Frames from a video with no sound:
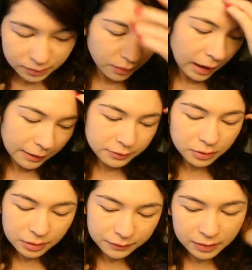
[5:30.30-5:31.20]
So
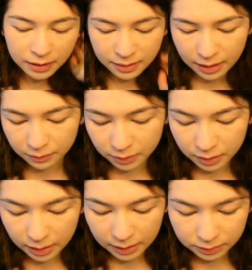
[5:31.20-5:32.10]
after we've done that, we're
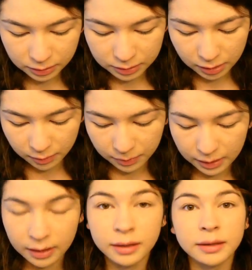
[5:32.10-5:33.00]
going to actually start
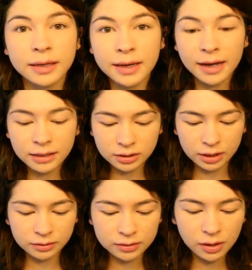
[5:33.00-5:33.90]
applying the
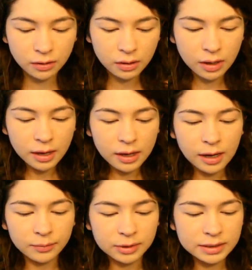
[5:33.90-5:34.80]
eyeshadow. So
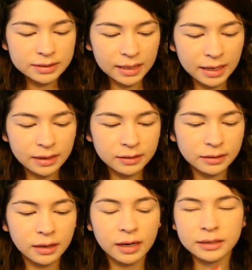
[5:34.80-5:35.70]
I'm going to take
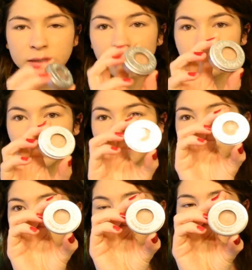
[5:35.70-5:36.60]
the eyeshadow from the
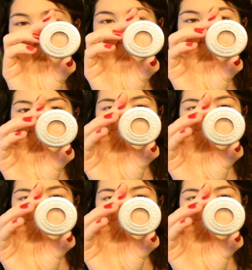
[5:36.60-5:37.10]
Glam bag, which